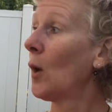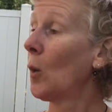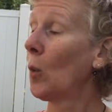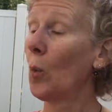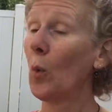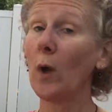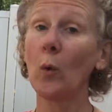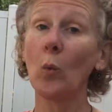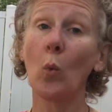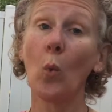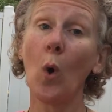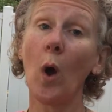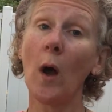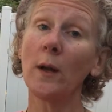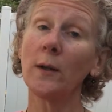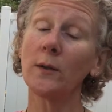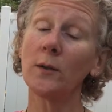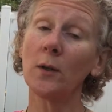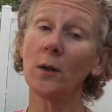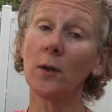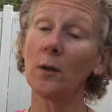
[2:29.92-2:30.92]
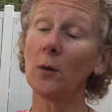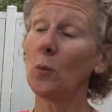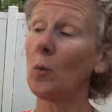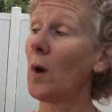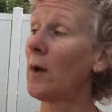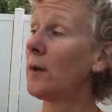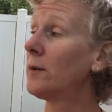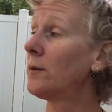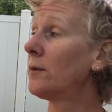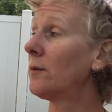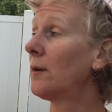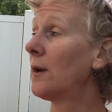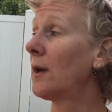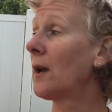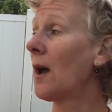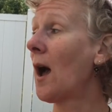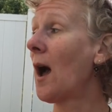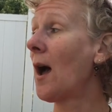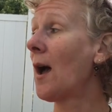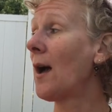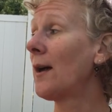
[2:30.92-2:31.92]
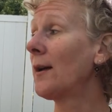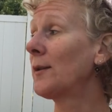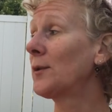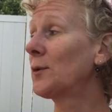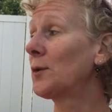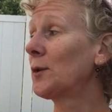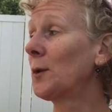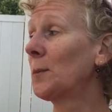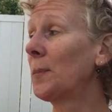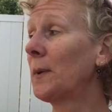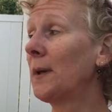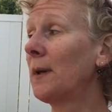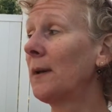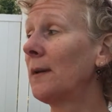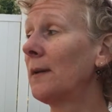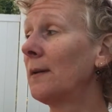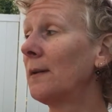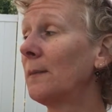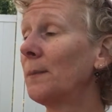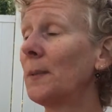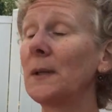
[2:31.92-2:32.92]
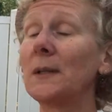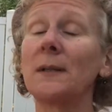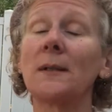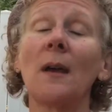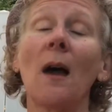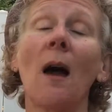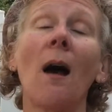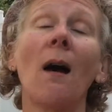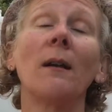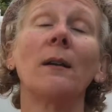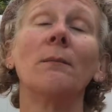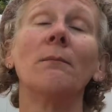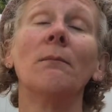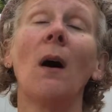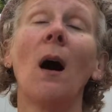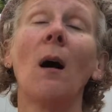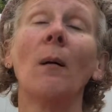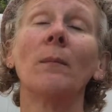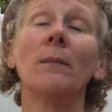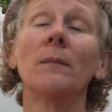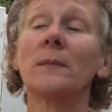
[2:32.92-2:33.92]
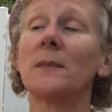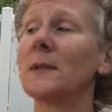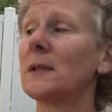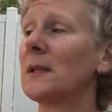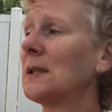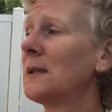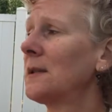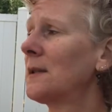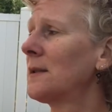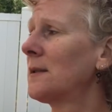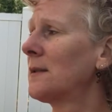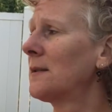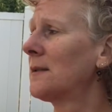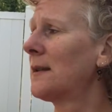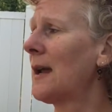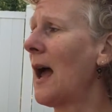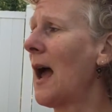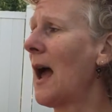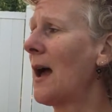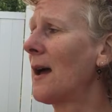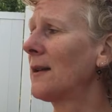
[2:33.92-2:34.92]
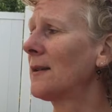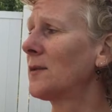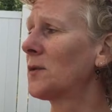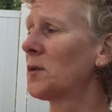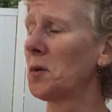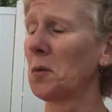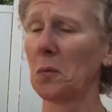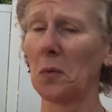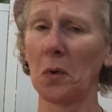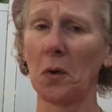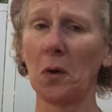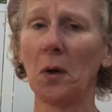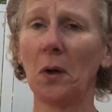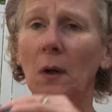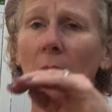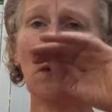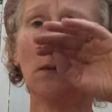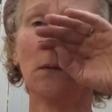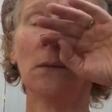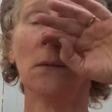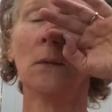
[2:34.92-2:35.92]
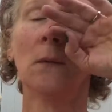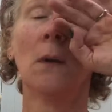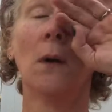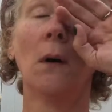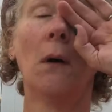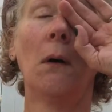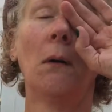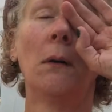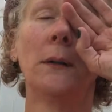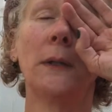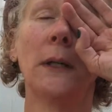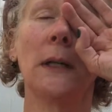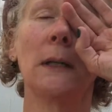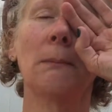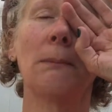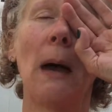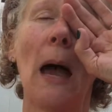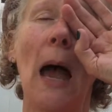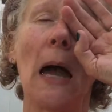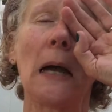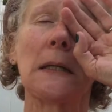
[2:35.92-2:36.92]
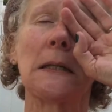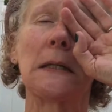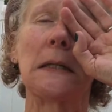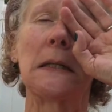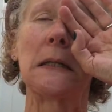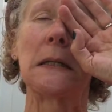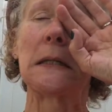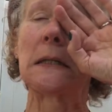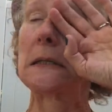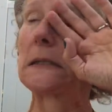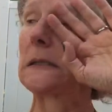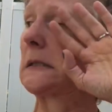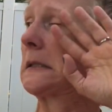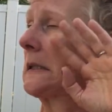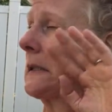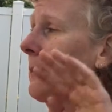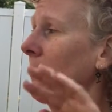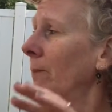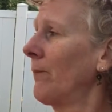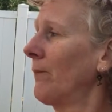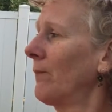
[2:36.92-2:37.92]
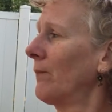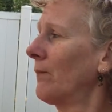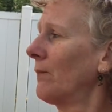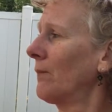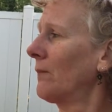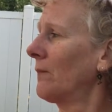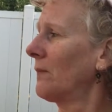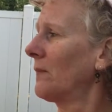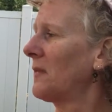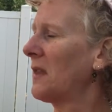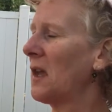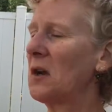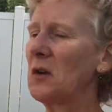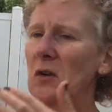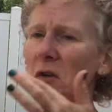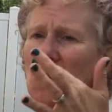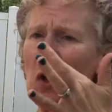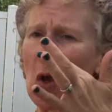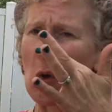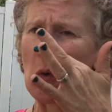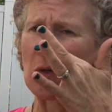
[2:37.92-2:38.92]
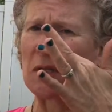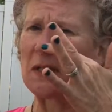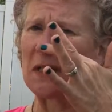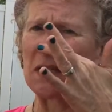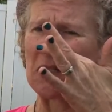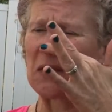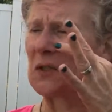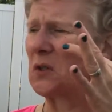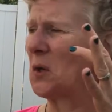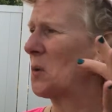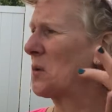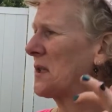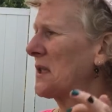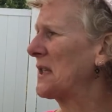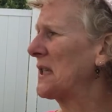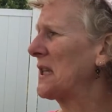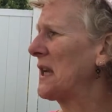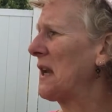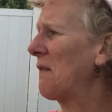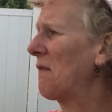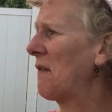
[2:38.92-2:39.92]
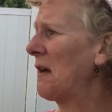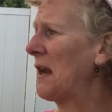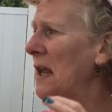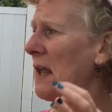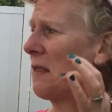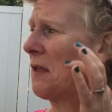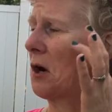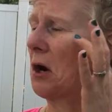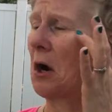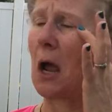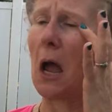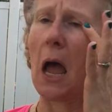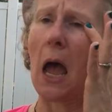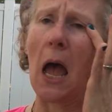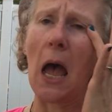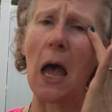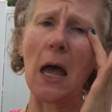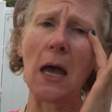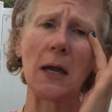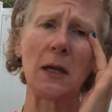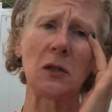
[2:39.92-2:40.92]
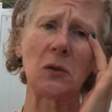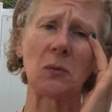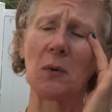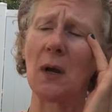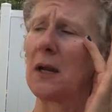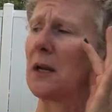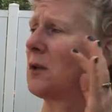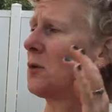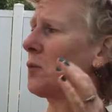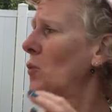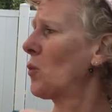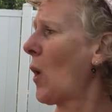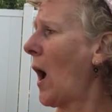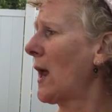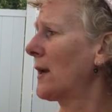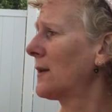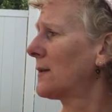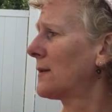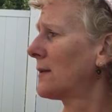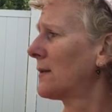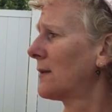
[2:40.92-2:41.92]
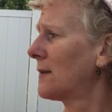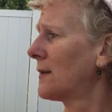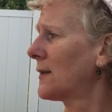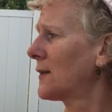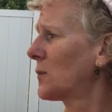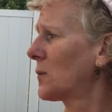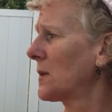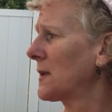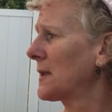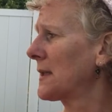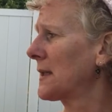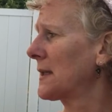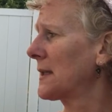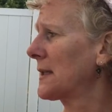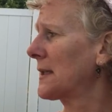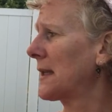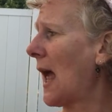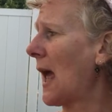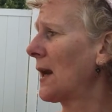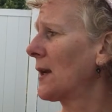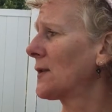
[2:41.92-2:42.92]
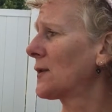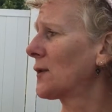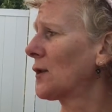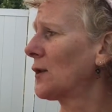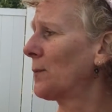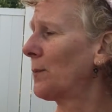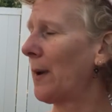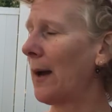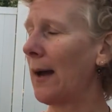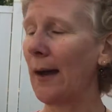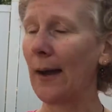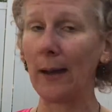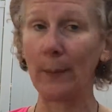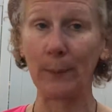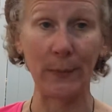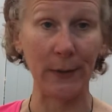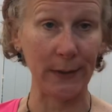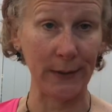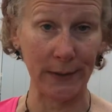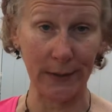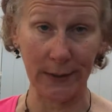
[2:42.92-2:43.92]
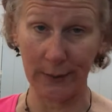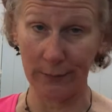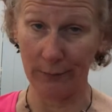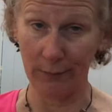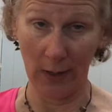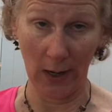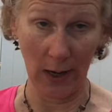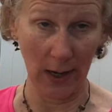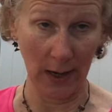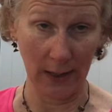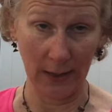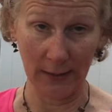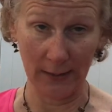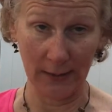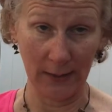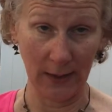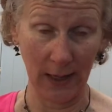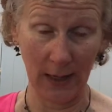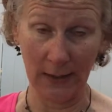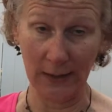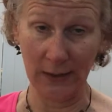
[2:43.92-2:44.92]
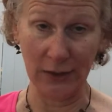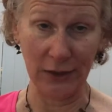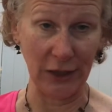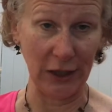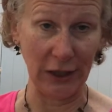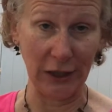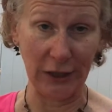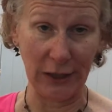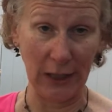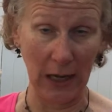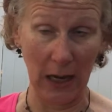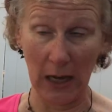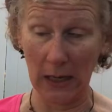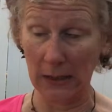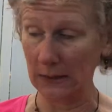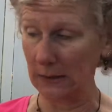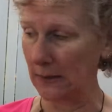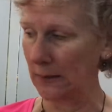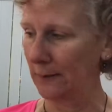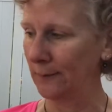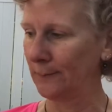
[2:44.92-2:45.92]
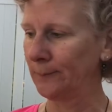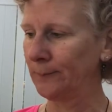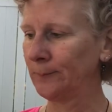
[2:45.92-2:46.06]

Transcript: When what to her wondering eyes should appear but sad mums and dads who were holding back tears. Their noses so sniffly, their eyes red and wet. This was the saddest goodbye Miss Sunrise had seen yet.